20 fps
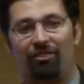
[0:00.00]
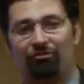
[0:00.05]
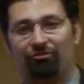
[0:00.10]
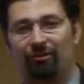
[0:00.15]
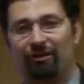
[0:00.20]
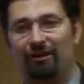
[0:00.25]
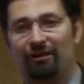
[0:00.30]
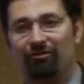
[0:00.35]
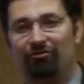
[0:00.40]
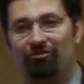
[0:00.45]

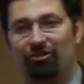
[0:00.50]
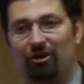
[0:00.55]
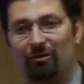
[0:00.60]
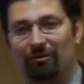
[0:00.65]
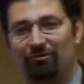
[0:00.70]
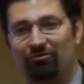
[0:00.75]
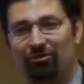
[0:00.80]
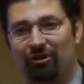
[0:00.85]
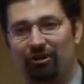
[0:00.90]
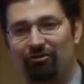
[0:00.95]
3 years ago,
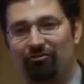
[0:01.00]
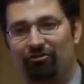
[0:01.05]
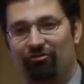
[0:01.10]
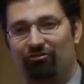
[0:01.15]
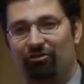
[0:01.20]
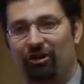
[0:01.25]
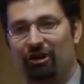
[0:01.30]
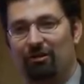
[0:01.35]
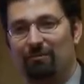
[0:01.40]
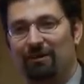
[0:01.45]
we started using
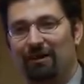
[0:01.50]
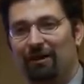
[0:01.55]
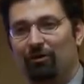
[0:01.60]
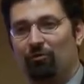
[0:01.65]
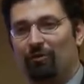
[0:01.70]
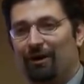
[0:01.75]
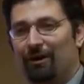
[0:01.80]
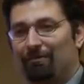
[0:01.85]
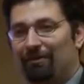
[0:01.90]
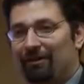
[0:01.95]
this argument and
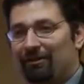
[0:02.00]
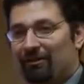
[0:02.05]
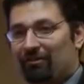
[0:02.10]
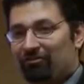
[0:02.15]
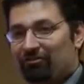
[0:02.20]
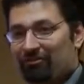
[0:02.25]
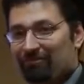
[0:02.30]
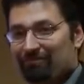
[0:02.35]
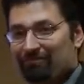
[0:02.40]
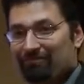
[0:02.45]
it went up like
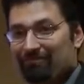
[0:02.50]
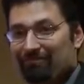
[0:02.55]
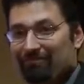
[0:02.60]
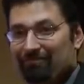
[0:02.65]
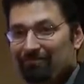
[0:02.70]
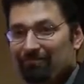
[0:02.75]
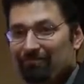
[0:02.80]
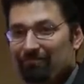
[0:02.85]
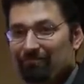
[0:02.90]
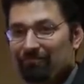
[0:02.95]
this.
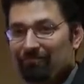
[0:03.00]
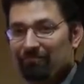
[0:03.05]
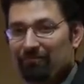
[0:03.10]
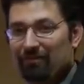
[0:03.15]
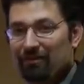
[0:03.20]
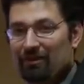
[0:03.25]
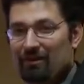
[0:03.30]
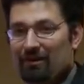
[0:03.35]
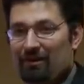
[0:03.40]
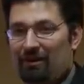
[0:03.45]

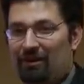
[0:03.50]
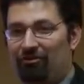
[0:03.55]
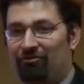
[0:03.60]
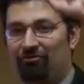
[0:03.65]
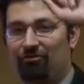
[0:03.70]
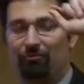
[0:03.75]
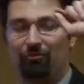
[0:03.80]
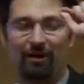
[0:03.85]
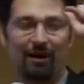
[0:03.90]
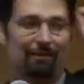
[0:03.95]

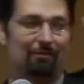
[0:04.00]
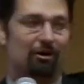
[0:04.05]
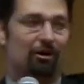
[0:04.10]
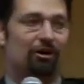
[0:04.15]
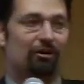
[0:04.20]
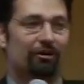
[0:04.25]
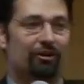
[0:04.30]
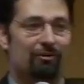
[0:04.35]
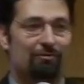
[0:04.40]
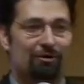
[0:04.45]
It's what I'm
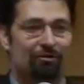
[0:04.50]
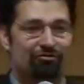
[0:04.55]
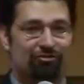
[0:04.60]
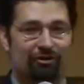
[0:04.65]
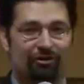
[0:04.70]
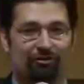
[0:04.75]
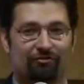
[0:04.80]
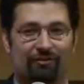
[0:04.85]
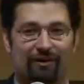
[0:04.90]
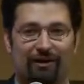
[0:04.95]
calling the most
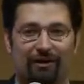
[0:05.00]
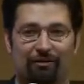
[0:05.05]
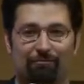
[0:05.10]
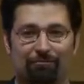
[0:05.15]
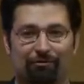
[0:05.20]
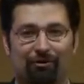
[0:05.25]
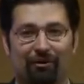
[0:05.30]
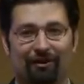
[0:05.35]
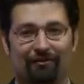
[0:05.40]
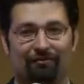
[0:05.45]

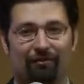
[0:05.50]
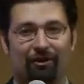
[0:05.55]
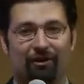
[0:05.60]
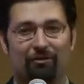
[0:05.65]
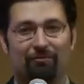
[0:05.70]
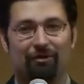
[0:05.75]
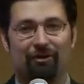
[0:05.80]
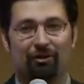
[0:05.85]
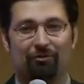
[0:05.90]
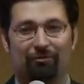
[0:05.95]
undervalued pro-life
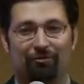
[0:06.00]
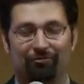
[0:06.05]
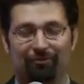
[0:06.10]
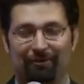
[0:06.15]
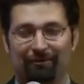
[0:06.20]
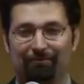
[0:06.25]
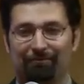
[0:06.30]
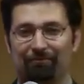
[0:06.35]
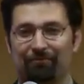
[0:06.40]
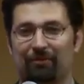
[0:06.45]
argument in the
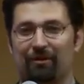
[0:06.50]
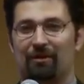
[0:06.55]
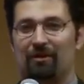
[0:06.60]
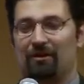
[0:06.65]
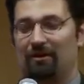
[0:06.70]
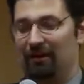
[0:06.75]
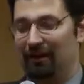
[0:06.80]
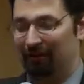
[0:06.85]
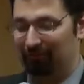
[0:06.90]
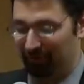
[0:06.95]
movement.
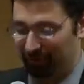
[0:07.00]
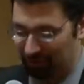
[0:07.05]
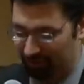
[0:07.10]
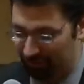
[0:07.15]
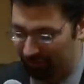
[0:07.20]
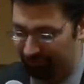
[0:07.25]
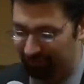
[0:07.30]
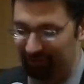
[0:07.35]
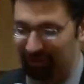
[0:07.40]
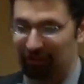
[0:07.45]
And we
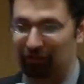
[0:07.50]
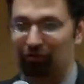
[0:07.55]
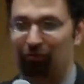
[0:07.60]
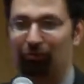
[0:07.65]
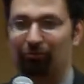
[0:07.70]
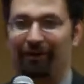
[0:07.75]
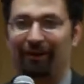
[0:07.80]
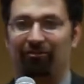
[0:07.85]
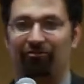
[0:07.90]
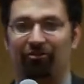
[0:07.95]
call it the
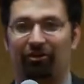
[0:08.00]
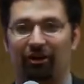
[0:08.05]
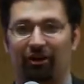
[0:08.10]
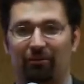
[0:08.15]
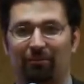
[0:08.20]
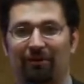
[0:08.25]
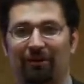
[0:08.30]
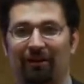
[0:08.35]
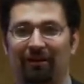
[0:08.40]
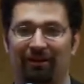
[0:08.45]
equal rights
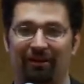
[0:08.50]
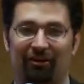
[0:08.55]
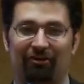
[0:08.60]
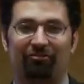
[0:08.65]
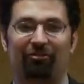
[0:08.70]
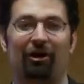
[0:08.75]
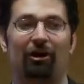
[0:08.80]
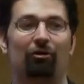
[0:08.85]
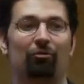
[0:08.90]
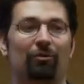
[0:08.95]
argument. And
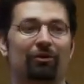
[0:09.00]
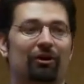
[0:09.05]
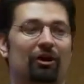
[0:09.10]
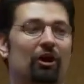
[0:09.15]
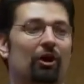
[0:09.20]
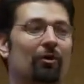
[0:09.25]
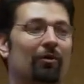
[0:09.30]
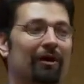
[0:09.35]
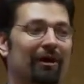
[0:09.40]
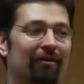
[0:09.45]
here's how it would
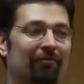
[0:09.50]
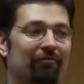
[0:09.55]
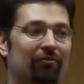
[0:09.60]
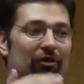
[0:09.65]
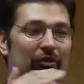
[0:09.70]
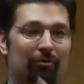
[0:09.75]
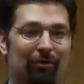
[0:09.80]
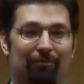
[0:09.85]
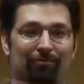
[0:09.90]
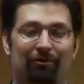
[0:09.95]
go
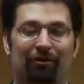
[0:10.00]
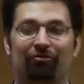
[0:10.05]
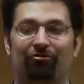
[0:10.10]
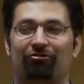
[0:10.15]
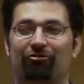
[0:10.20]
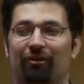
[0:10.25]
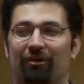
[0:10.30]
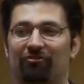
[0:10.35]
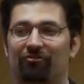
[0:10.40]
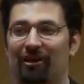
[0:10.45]
if you were
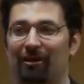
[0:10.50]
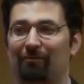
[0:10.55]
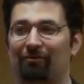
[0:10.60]
pro-choice.